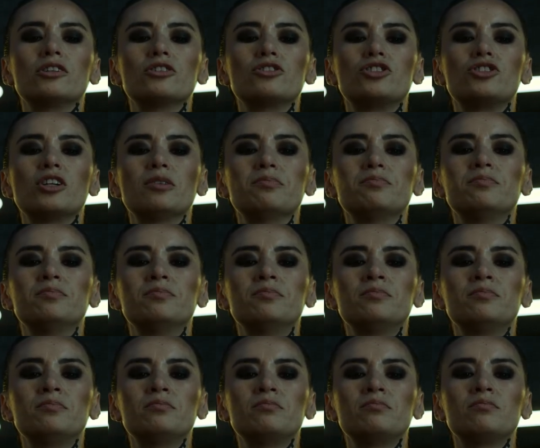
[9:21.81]
and Drummer
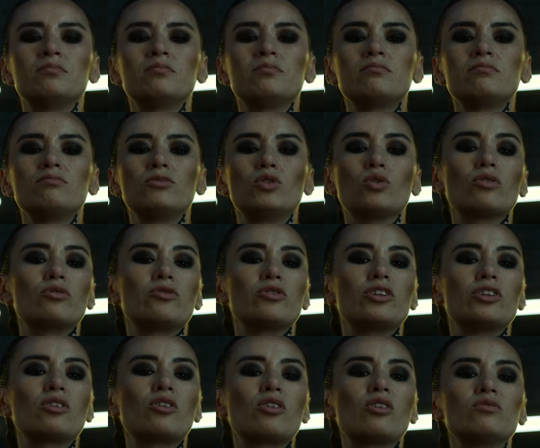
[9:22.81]
has to use her
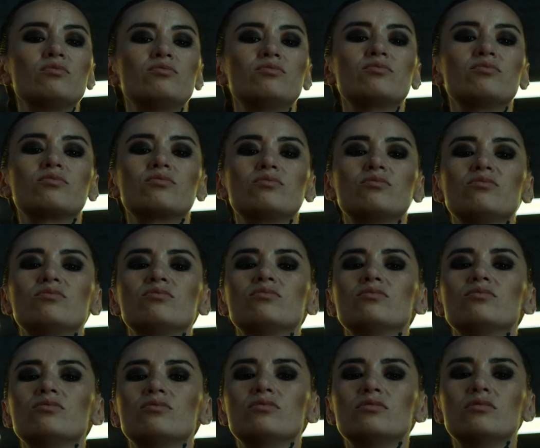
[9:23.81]
deciding vote to
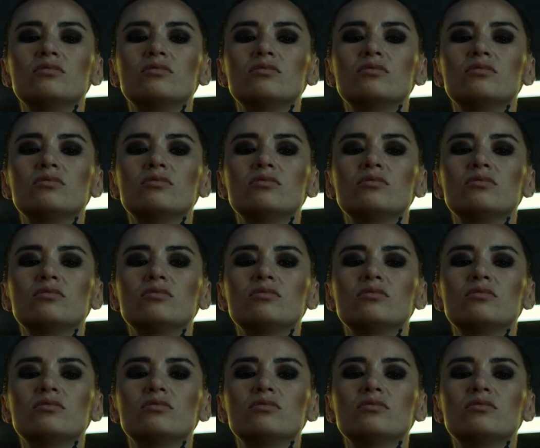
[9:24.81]
let